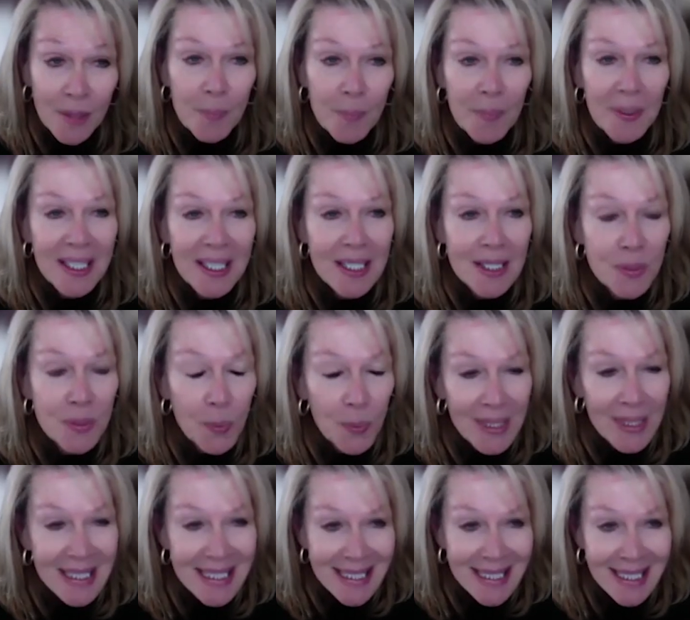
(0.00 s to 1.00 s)
because
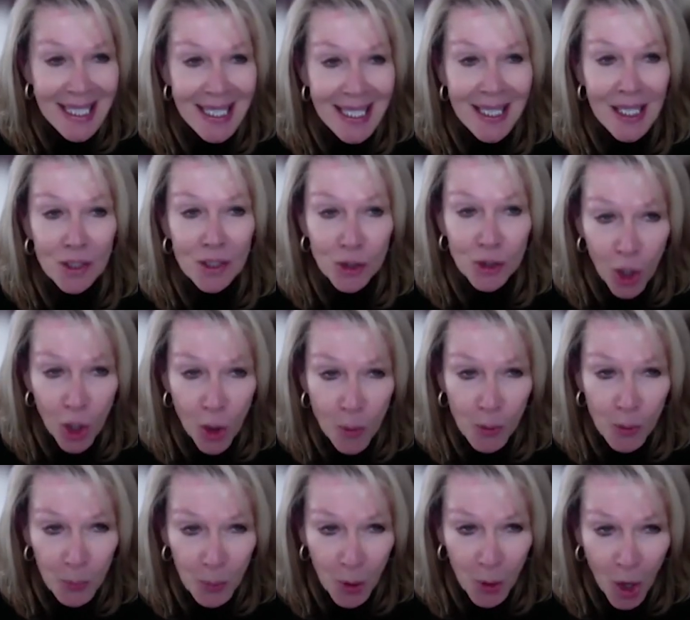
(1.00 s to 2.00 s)
we see that
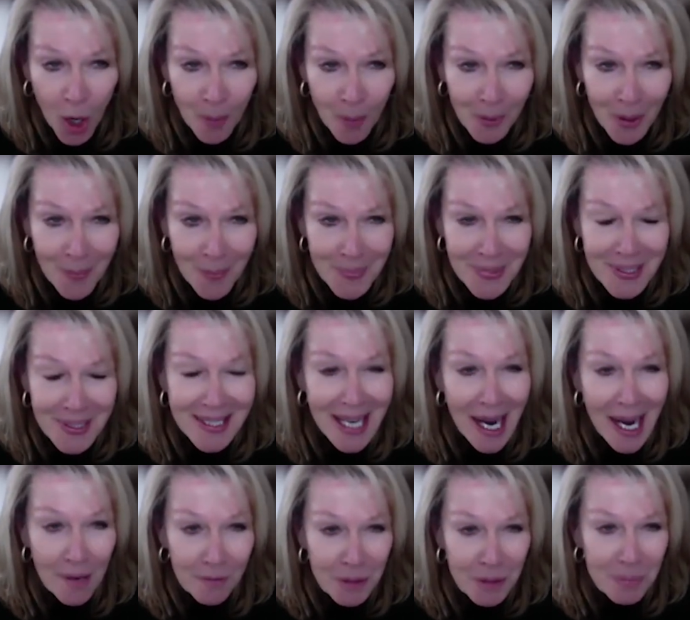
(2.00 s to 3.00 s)
global problems
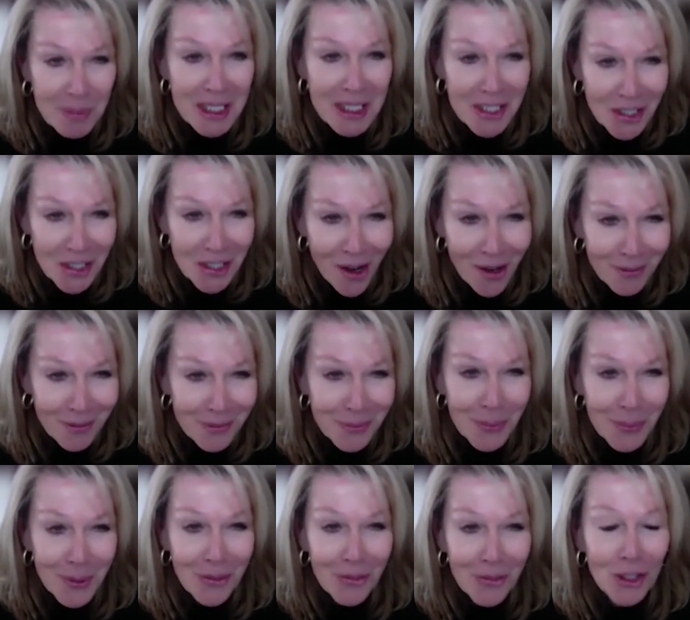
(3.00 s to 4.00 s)
have to be solved
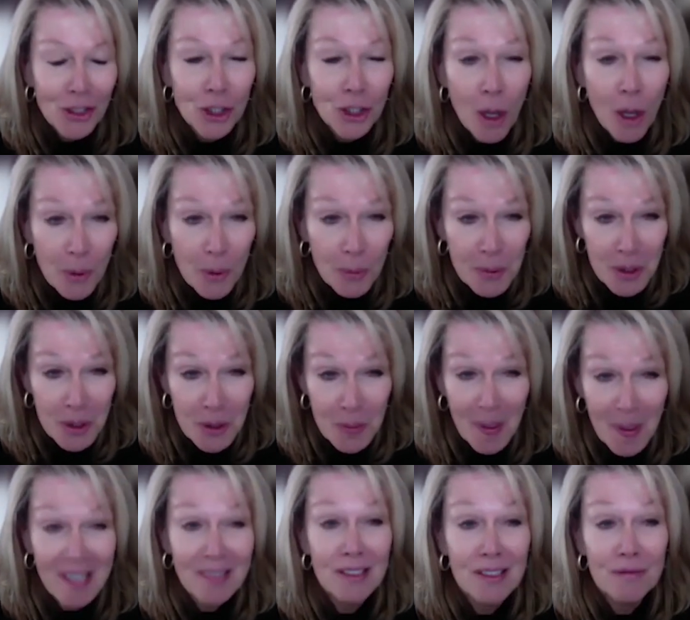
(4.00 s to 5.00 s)
with a global
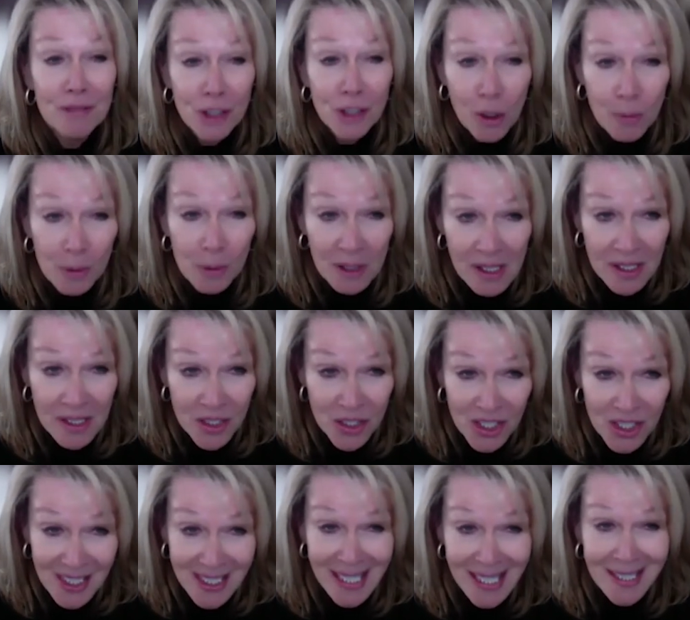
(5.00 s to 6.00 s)
perspective, global
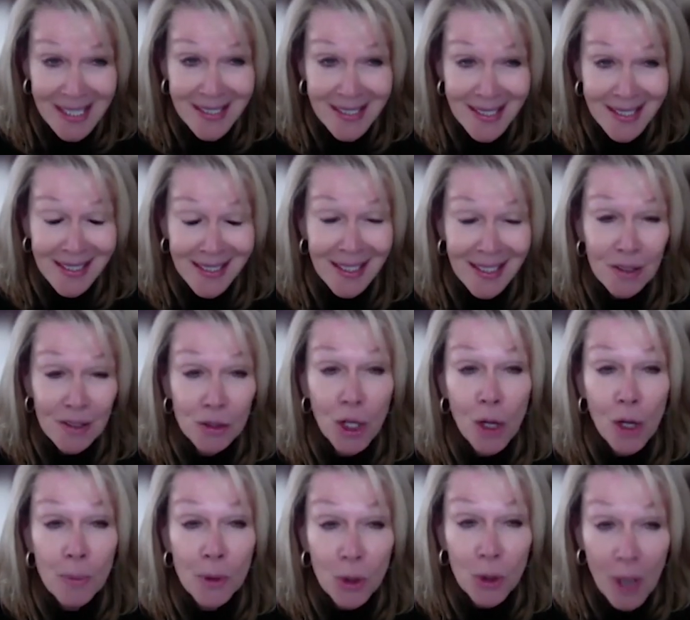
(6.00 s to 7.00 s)
understanding,
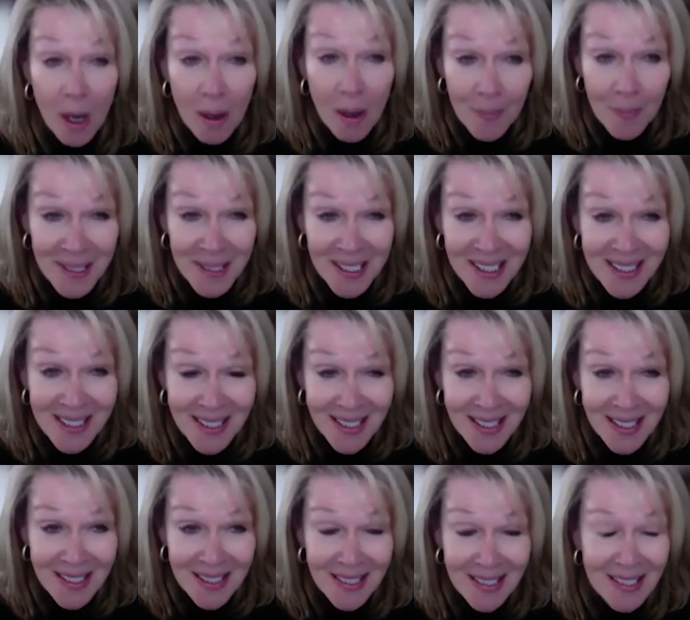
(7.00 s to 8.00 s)
global
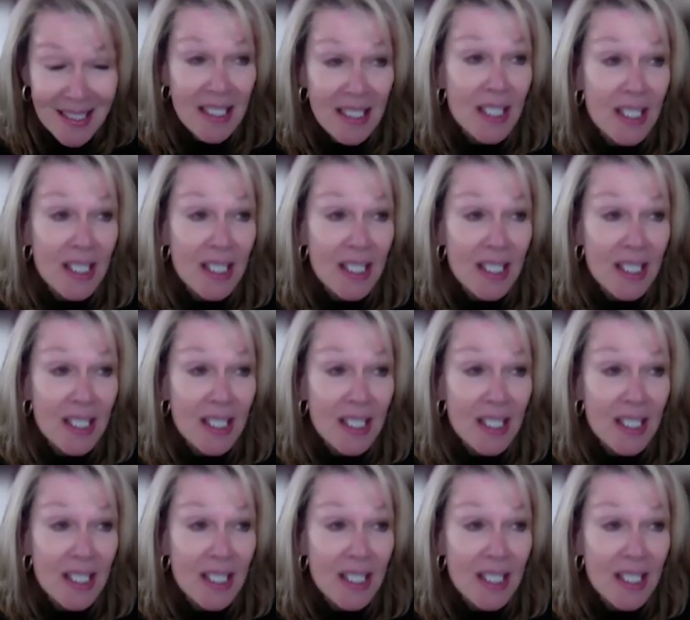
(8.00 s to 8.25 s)
competencies.